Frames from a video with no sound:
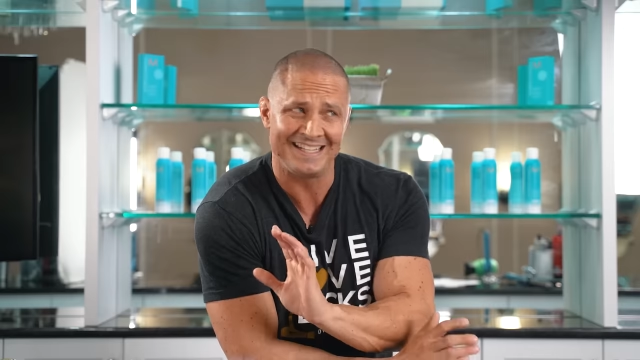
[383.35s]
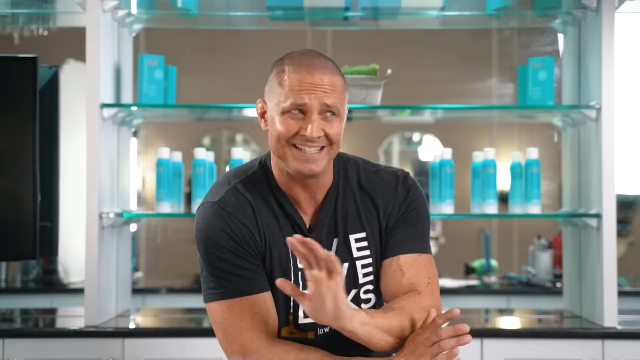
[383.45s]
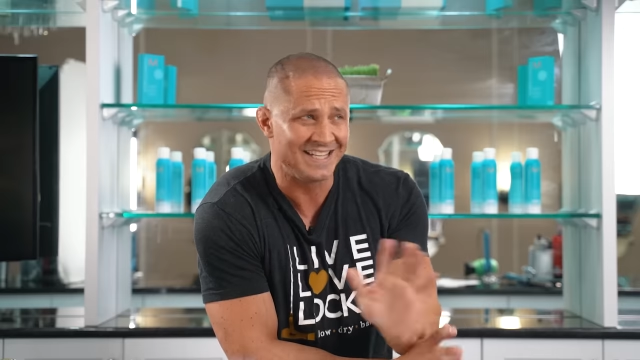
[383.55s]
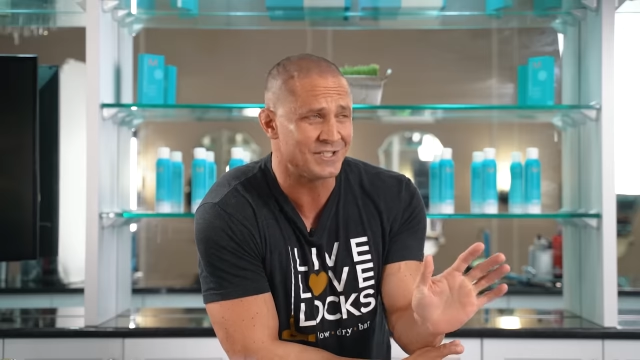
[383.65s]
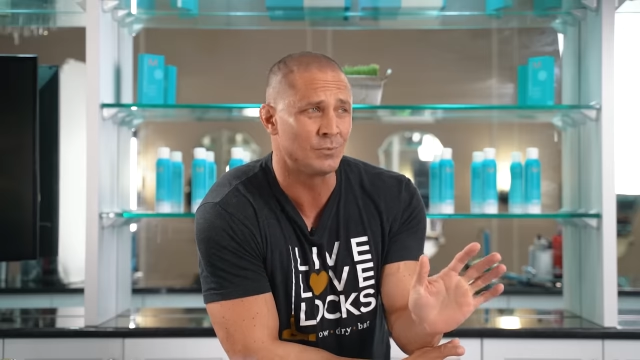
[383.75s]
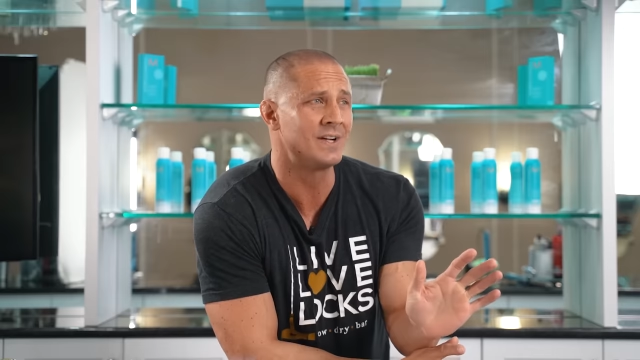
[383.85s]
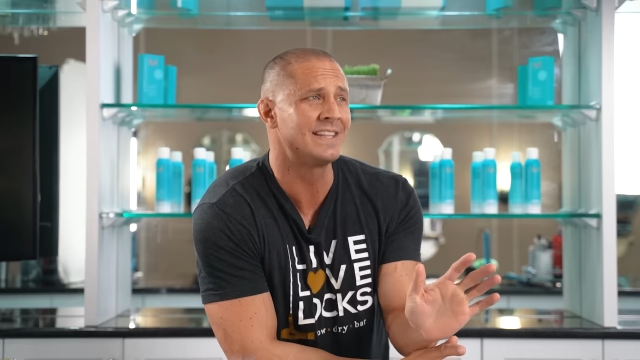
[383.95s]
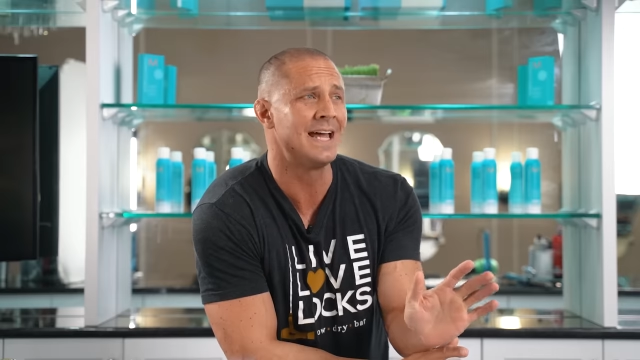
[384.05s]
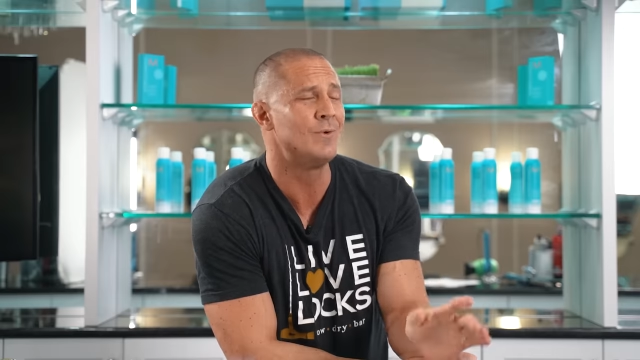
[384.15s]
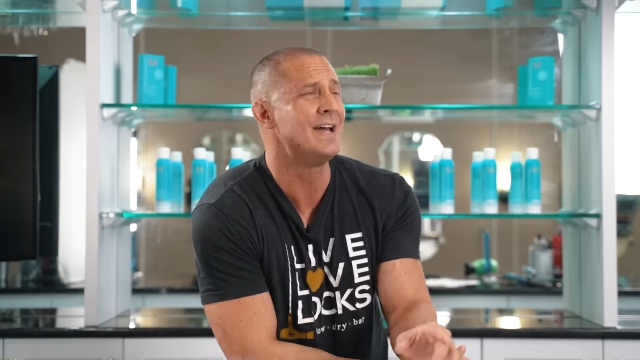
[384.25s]
It doesn't
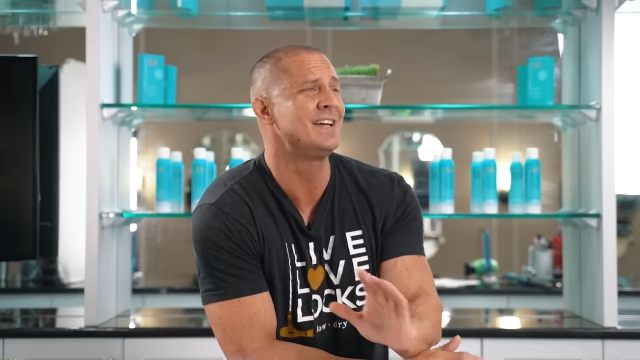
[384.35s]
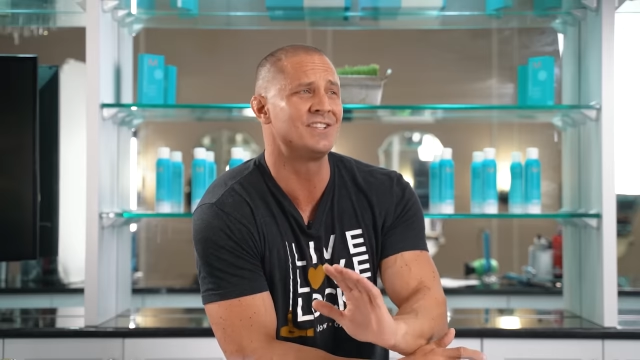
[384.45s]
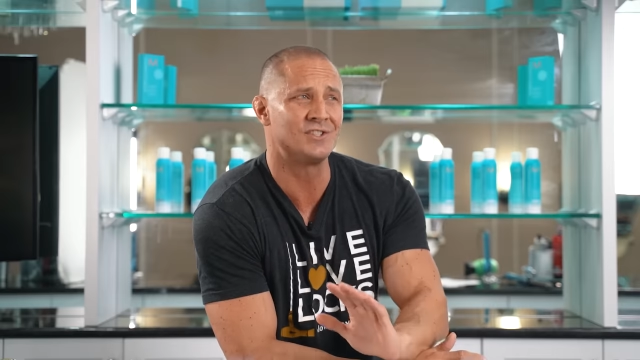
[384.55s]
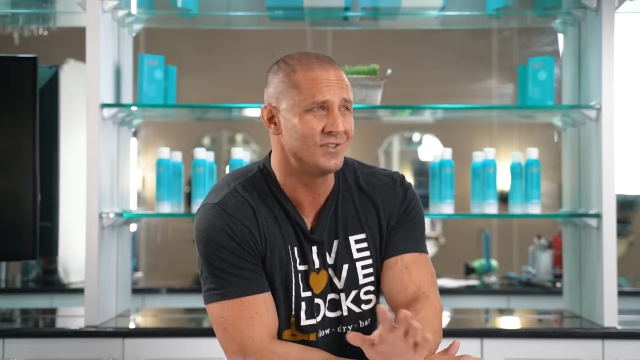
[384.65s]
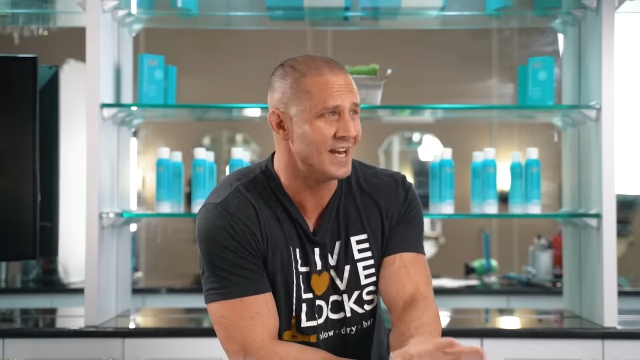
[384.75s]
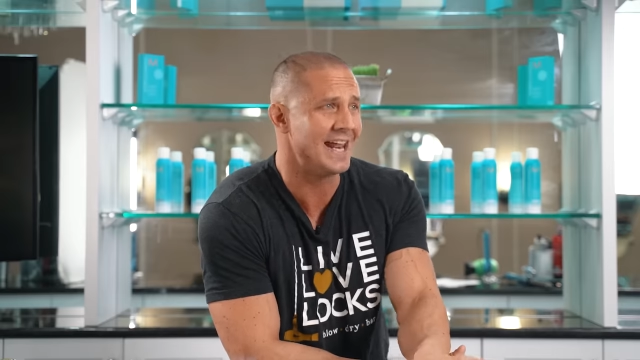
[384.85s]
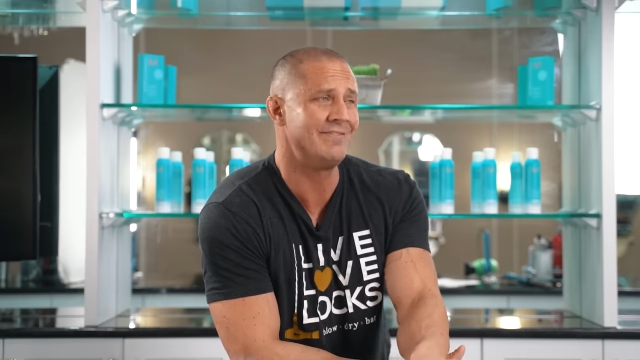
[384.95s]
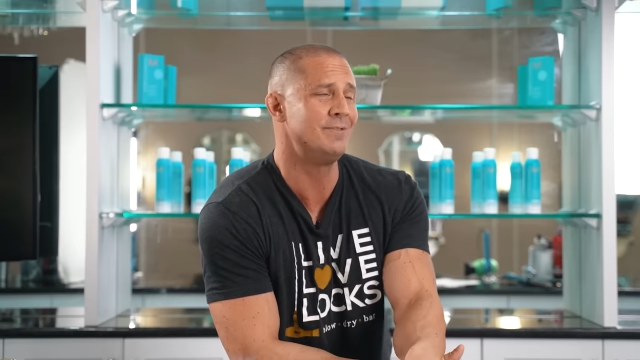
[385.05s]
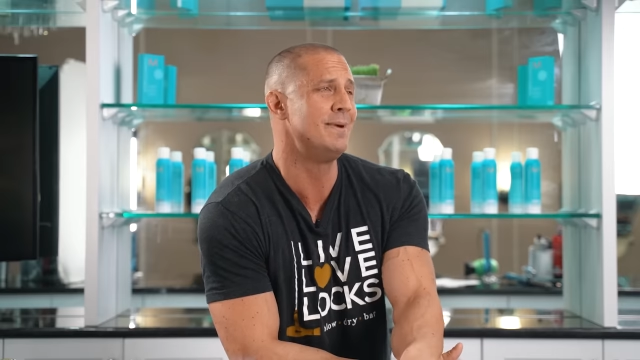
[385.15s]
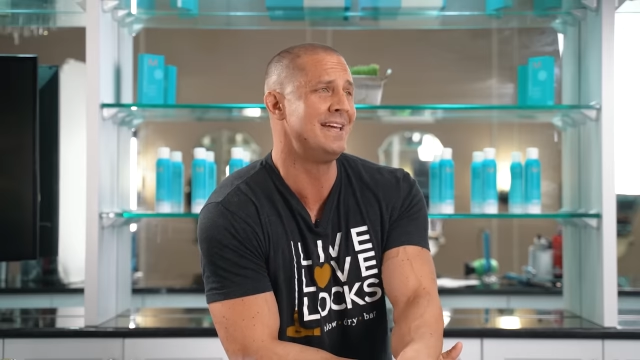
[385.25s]
work that way because they're not
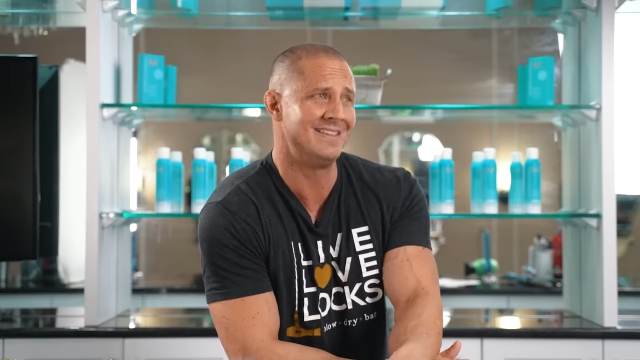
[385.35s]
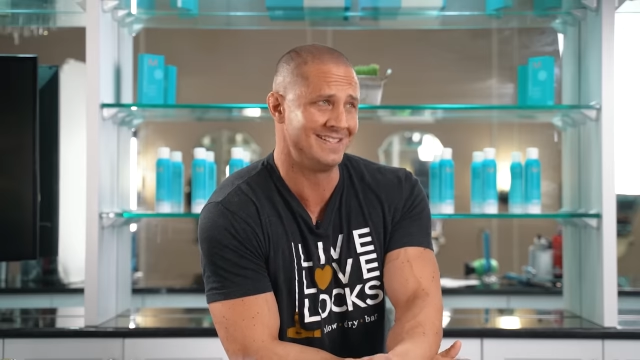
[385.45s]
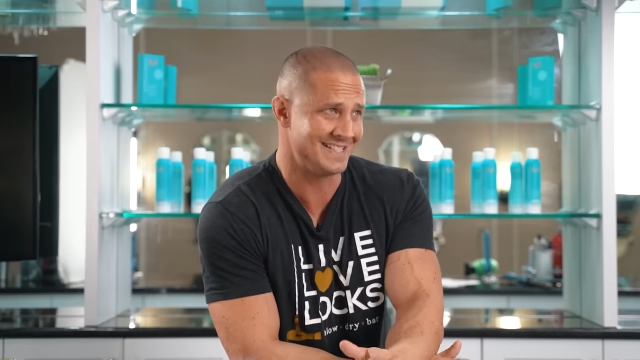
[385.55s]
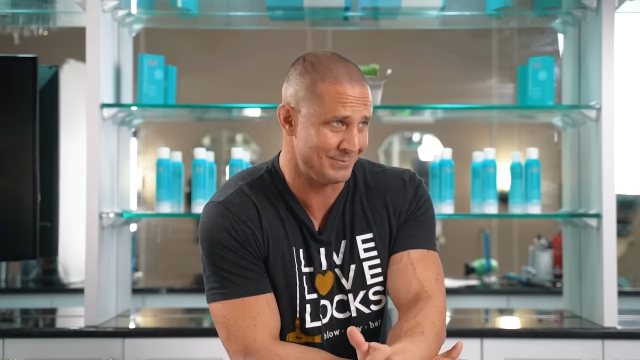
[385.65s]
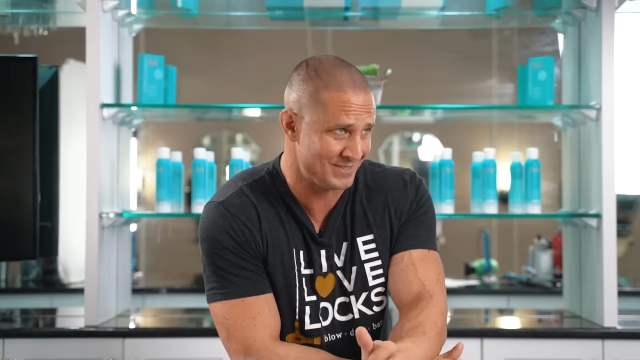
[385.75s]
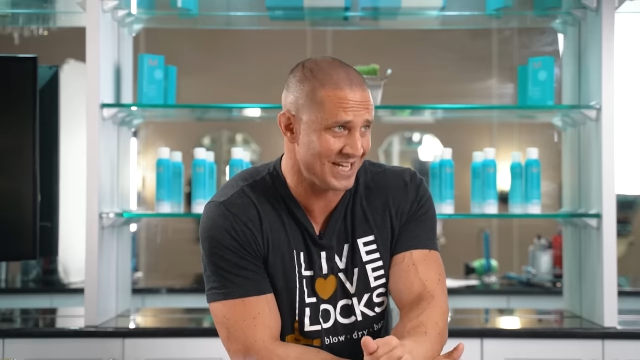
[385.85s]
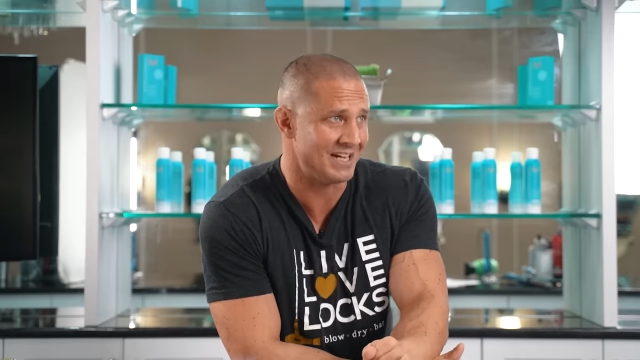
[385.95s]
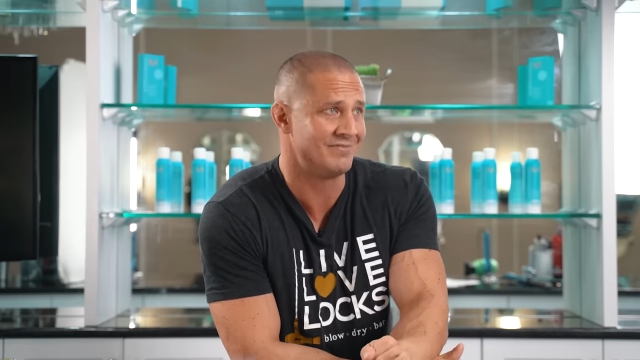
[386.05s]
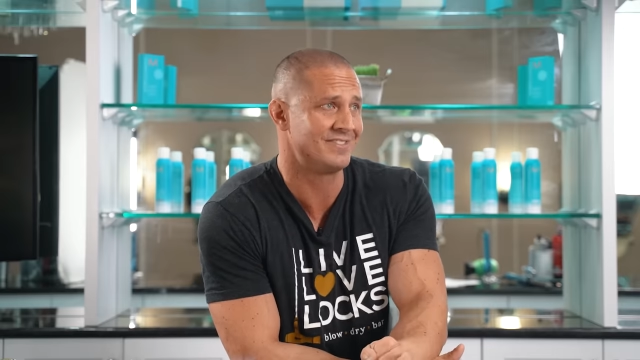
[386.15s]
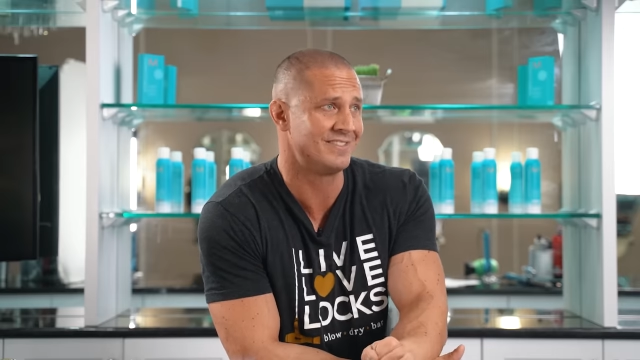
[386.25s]
even made of the same
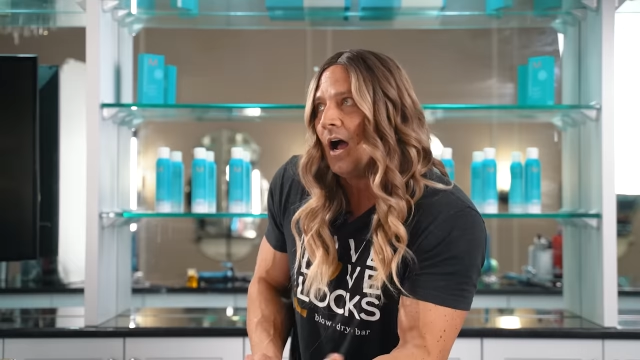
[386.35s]
stuff